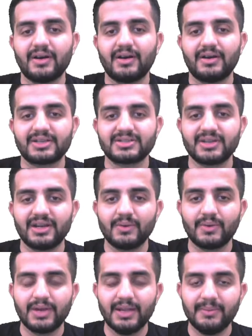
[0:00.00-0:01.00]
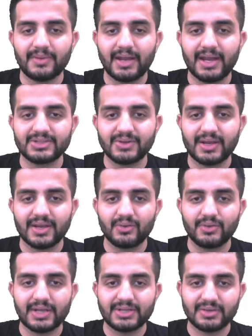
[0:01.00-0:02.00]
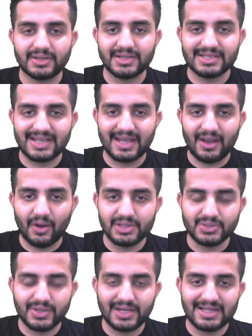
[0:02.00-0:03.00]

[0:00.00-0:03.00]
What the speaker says: dictionary only, right? So I can do that. So this also